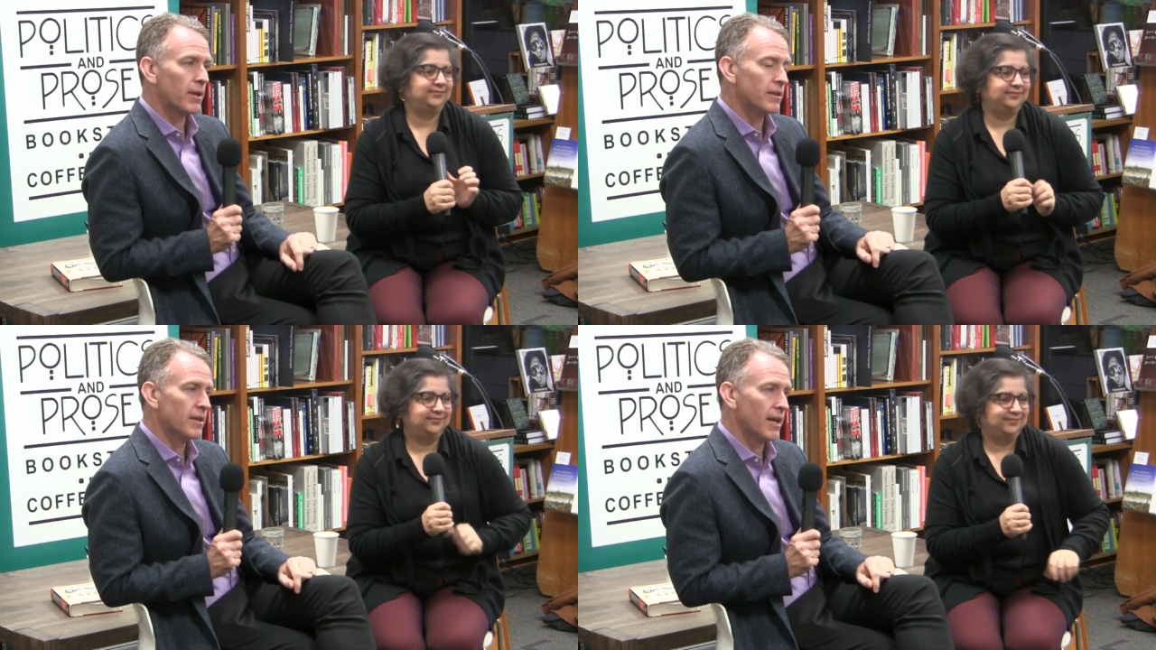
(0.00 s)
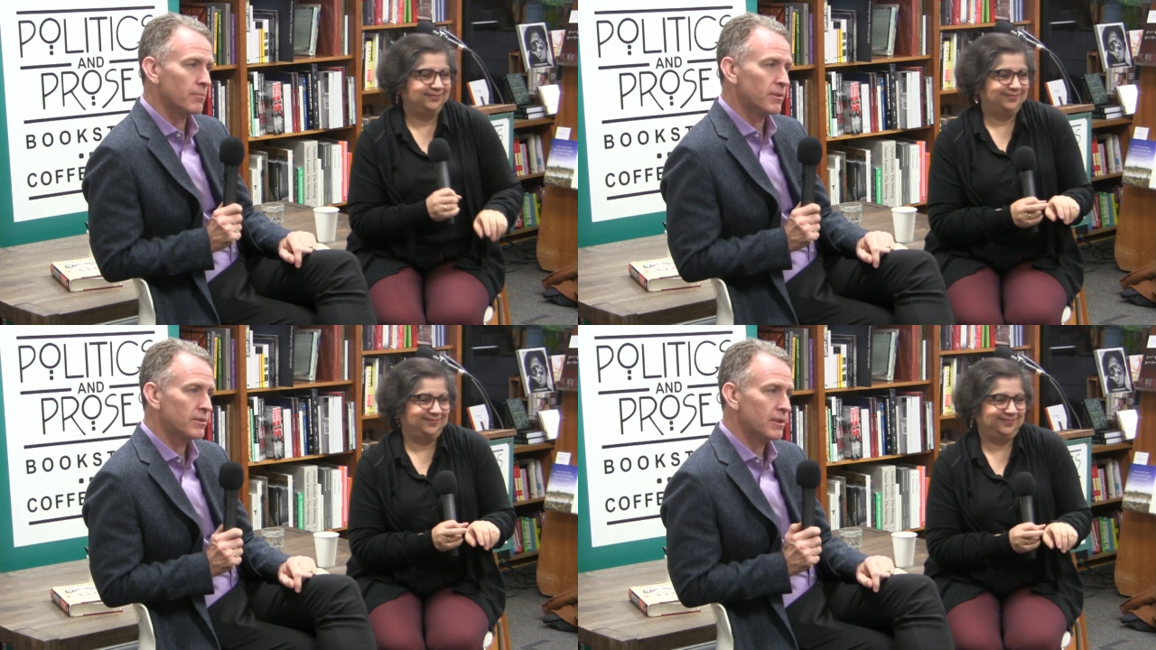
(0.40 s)
Speaker 1: a
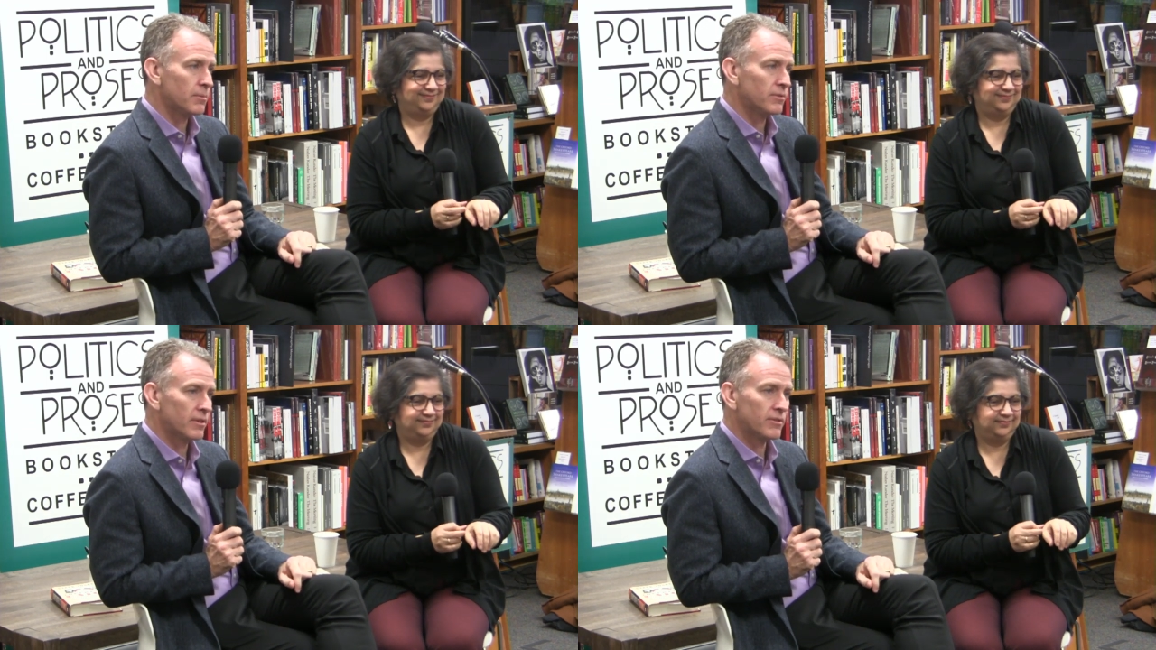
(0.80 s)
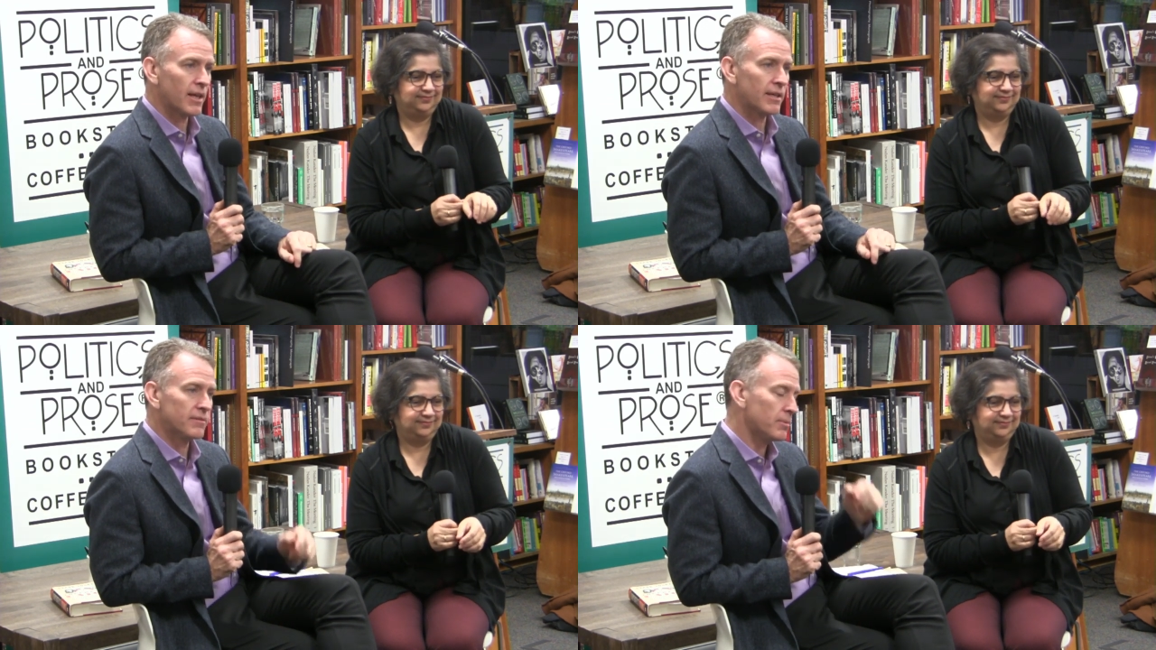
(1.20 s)
time when she was
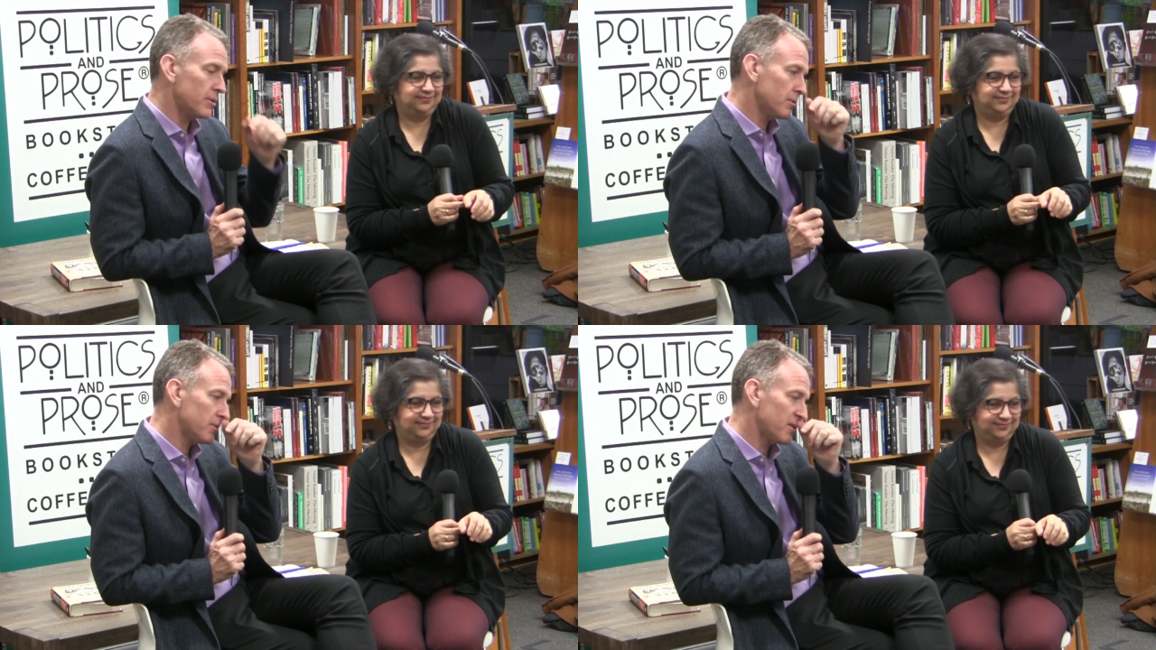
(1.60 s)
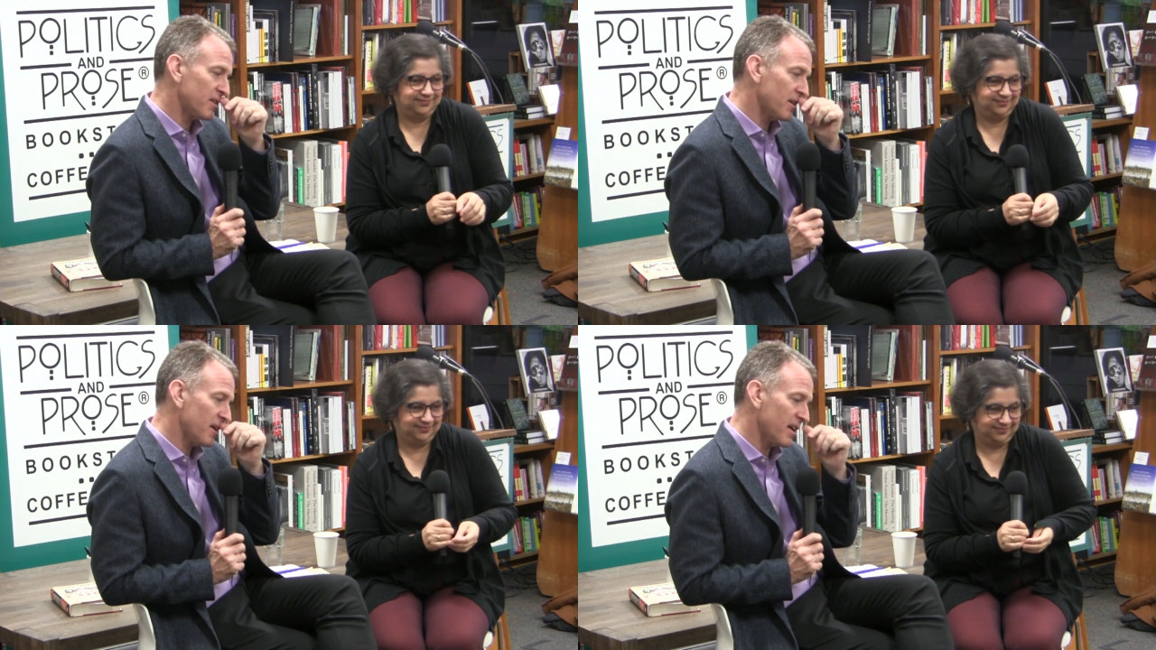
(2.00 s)
executive
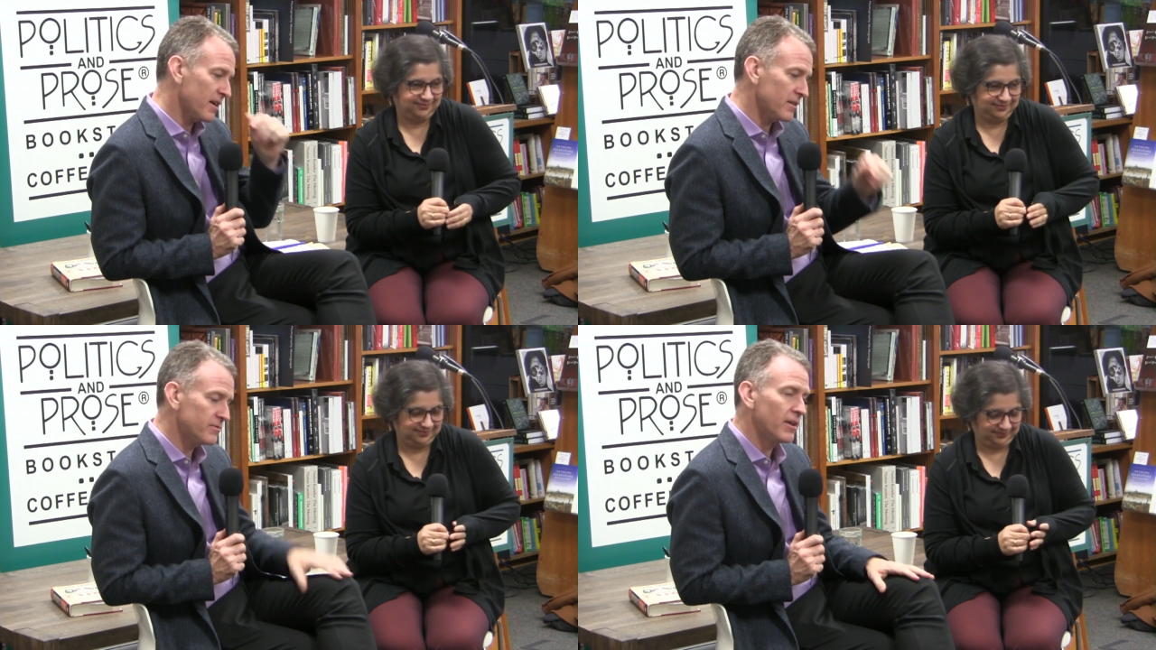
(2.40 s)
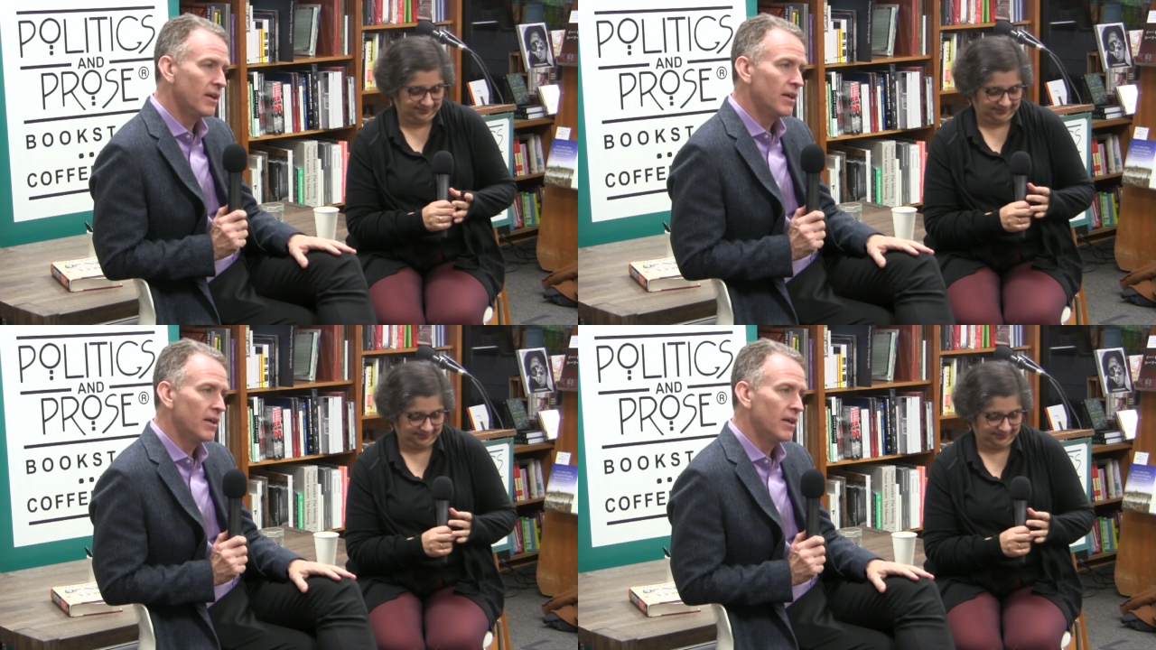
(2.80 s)
producer of